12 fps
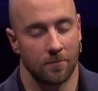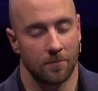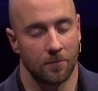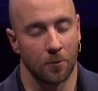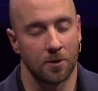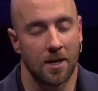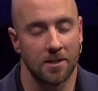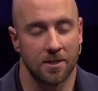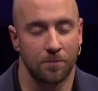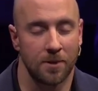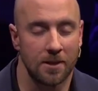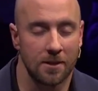for it not to
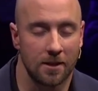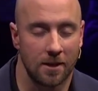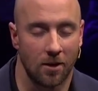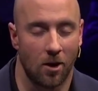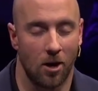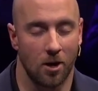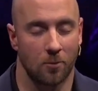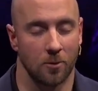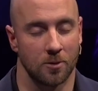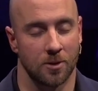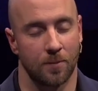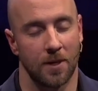be an
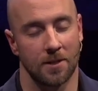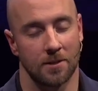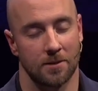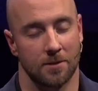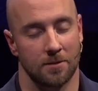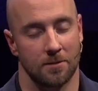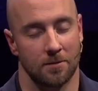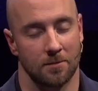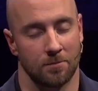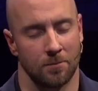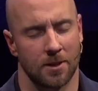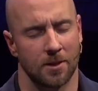awkward space,
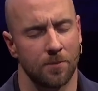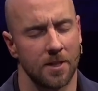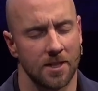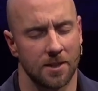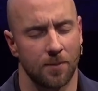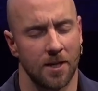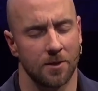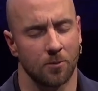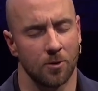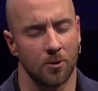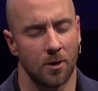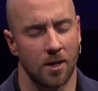but to be a space
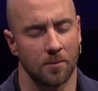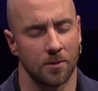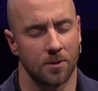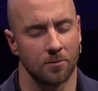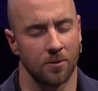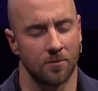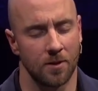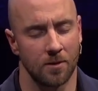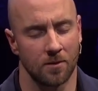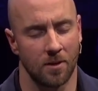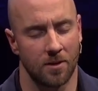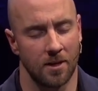where you're able to
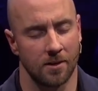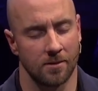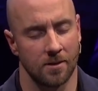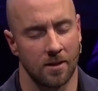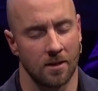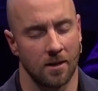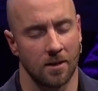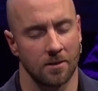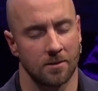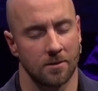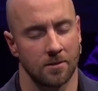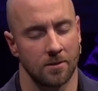reveal the things in
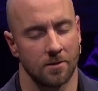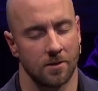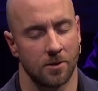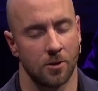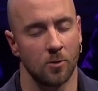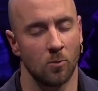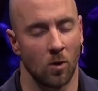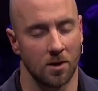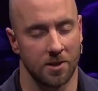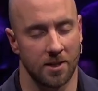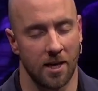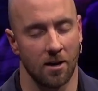us that you want
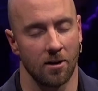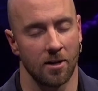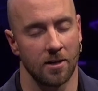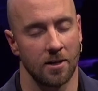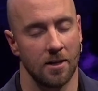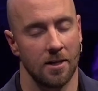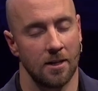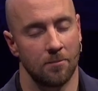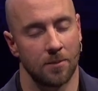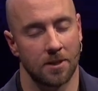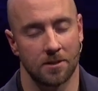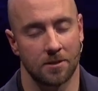to carry
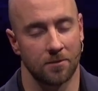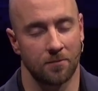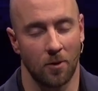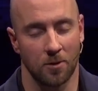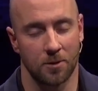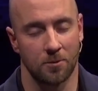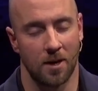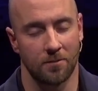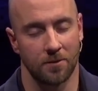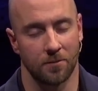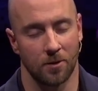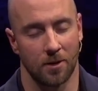because they're far too
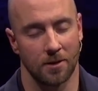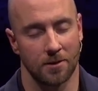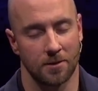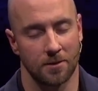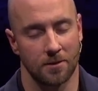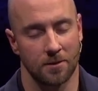heavy for us.